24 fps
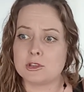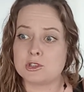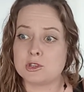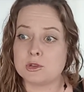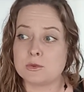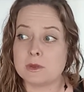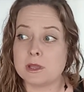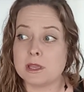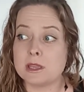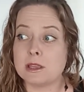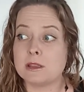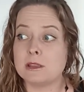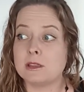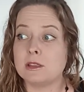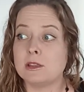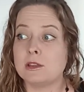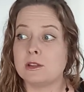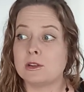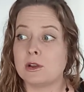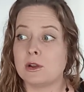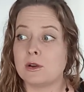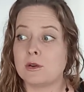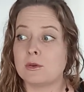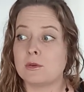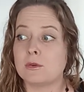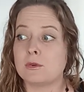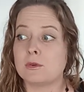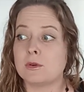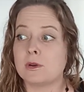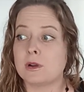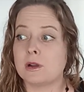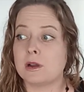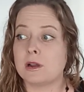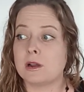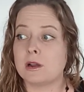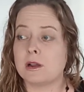doing, you
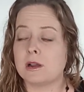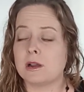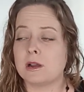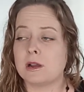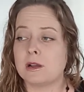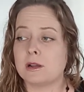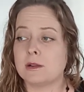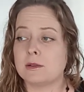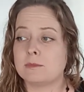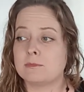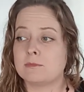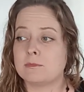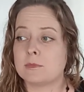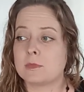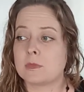know,